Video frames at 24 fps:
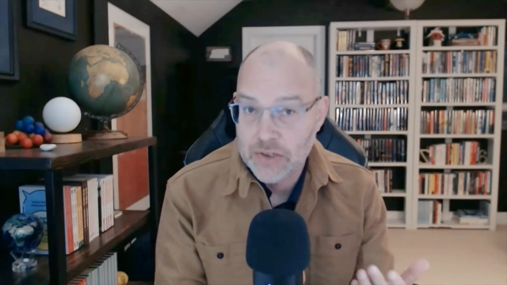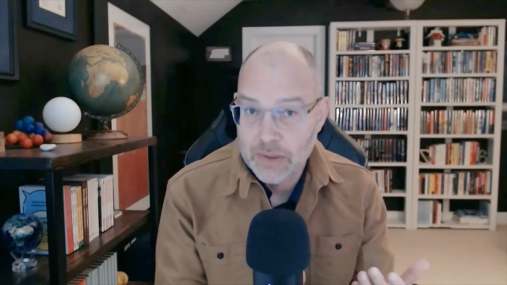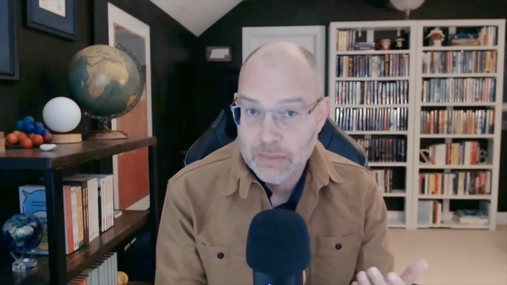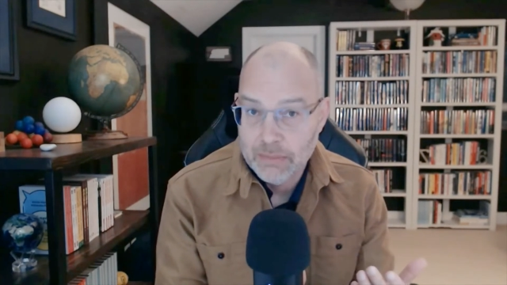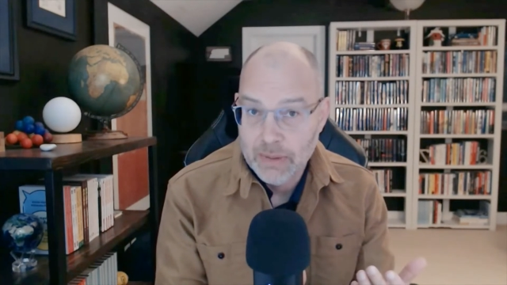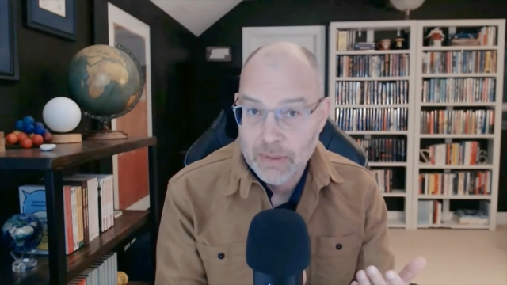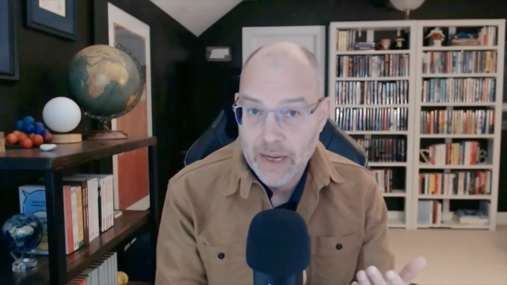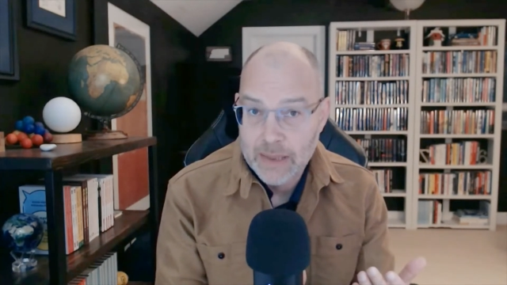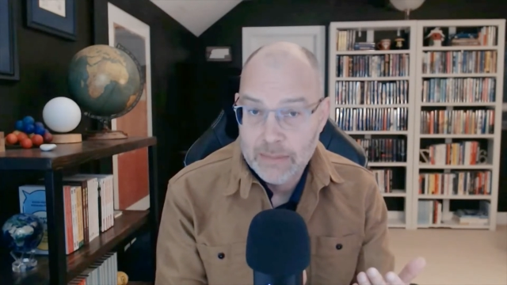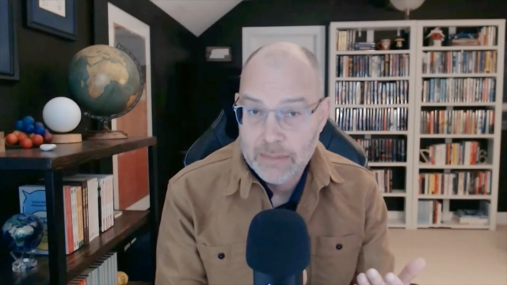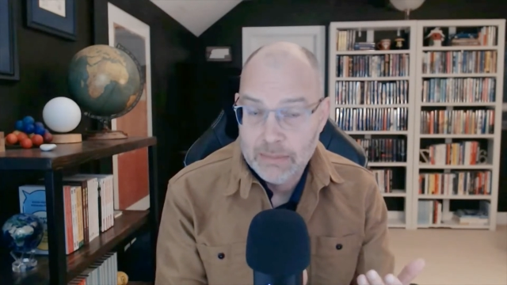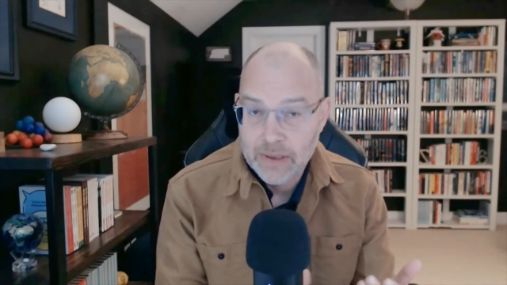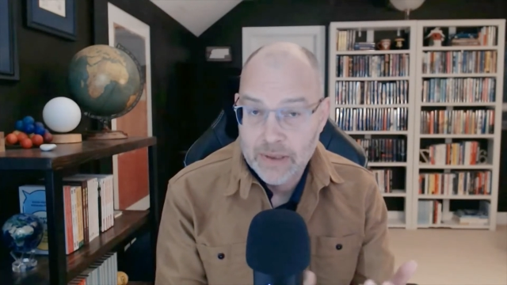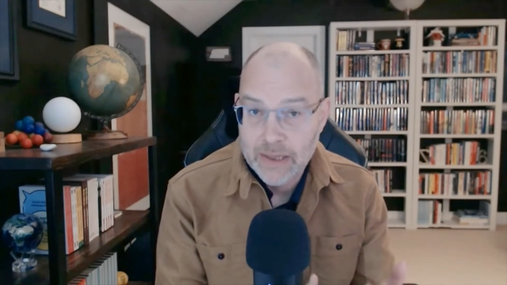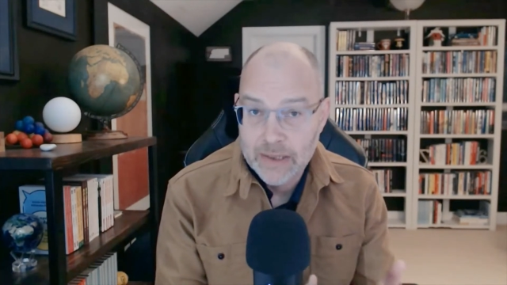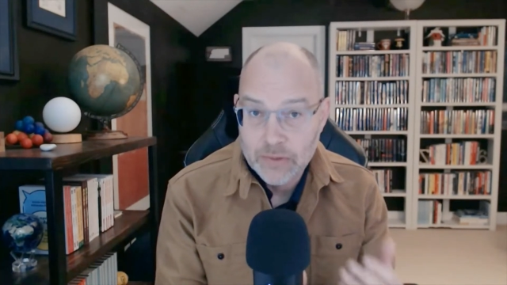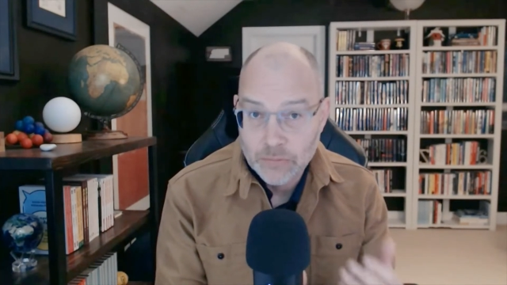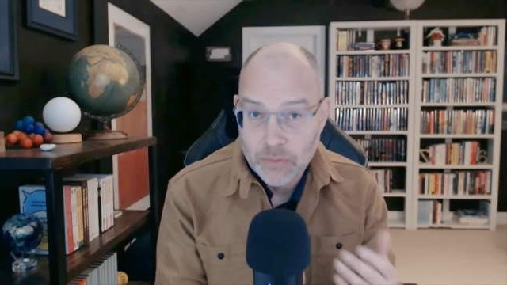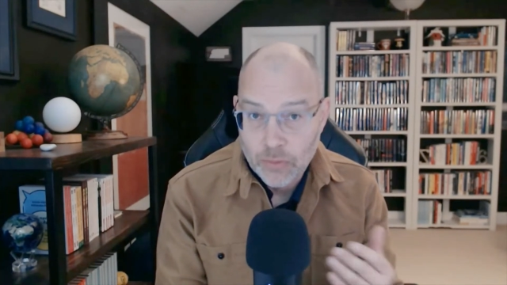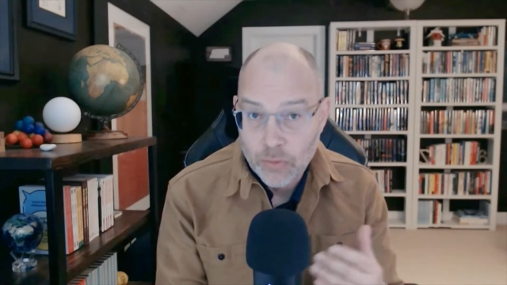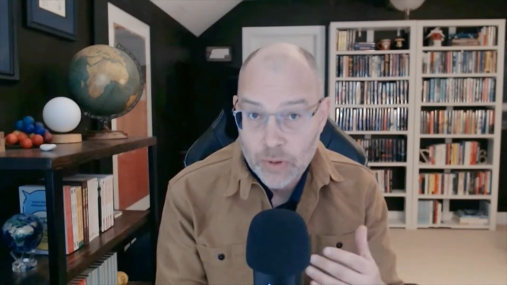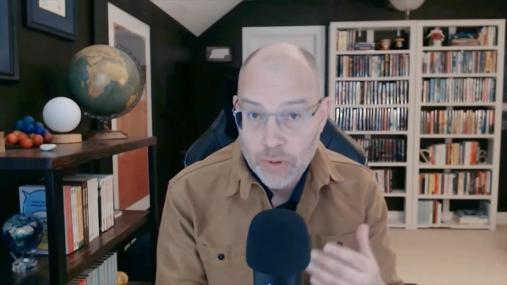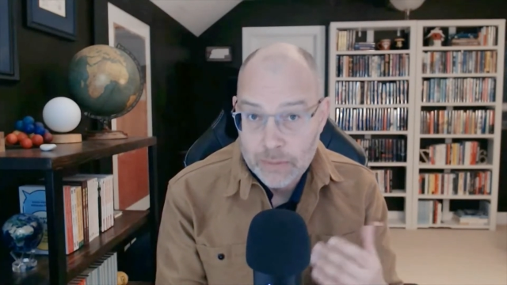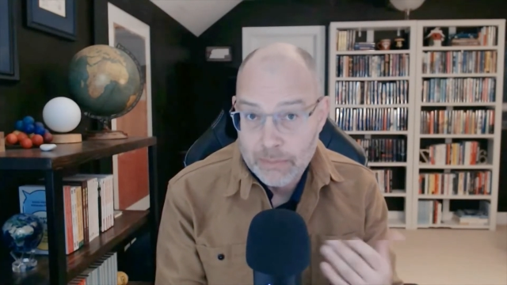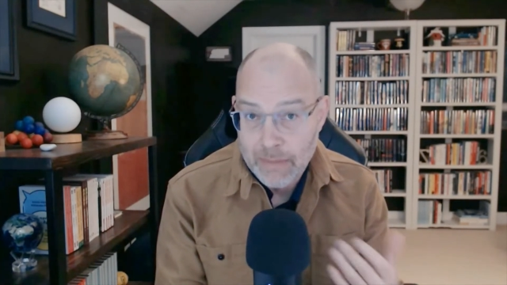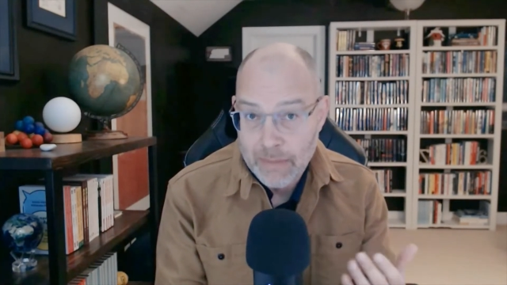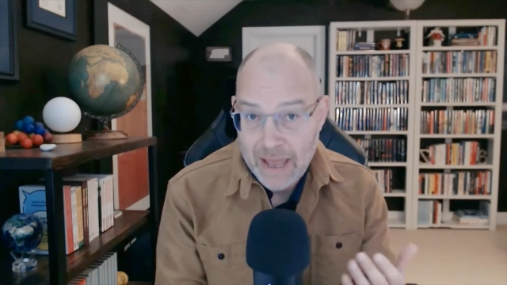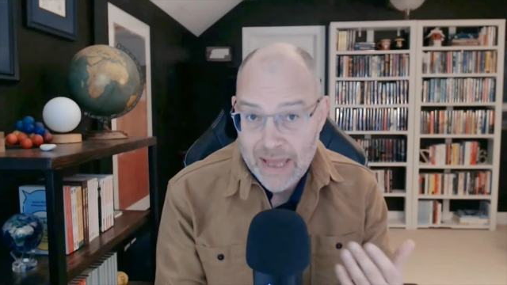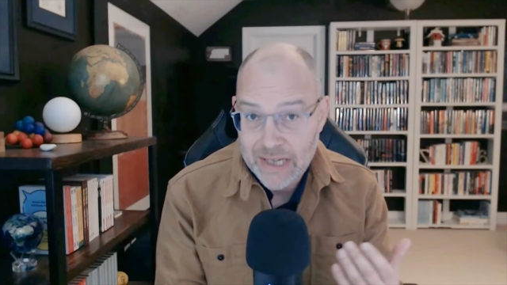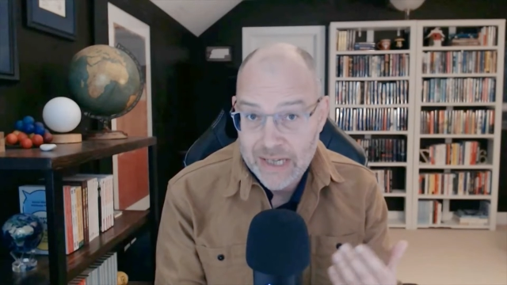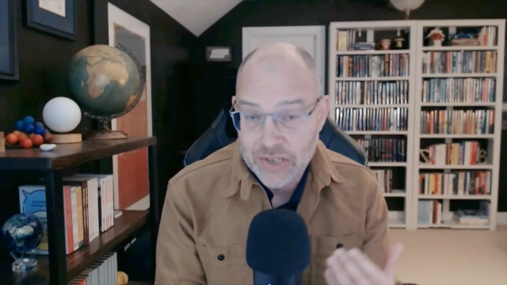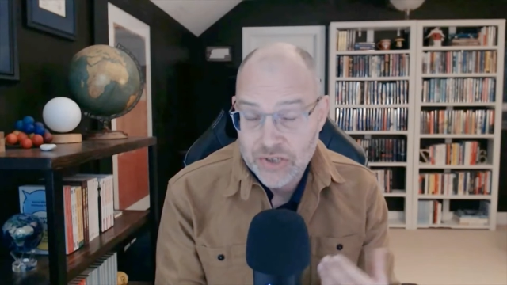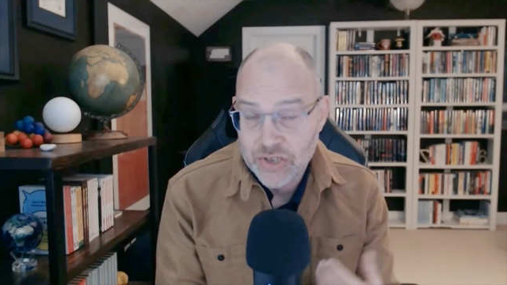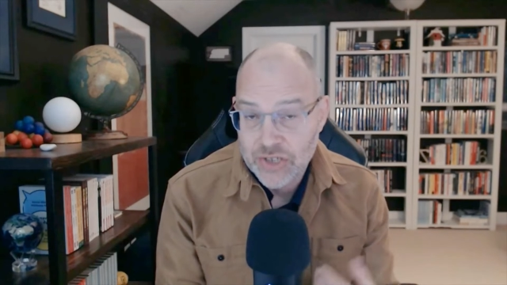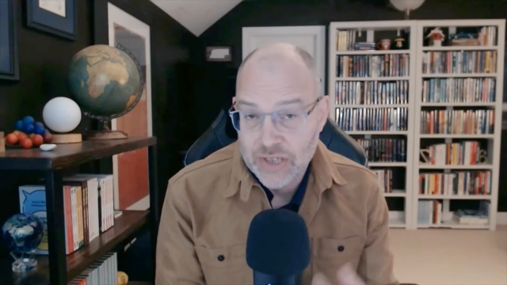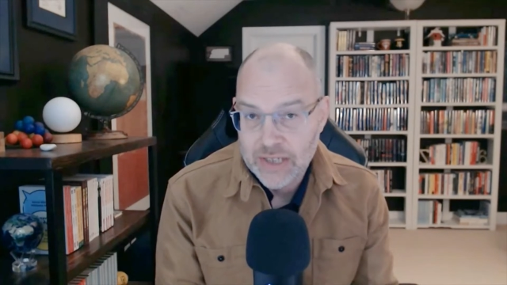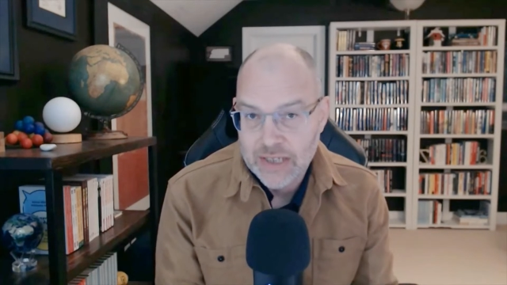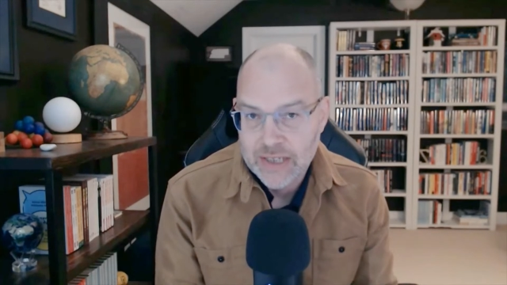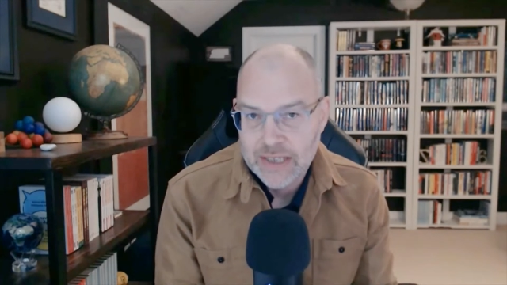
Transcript: a pipeline or managing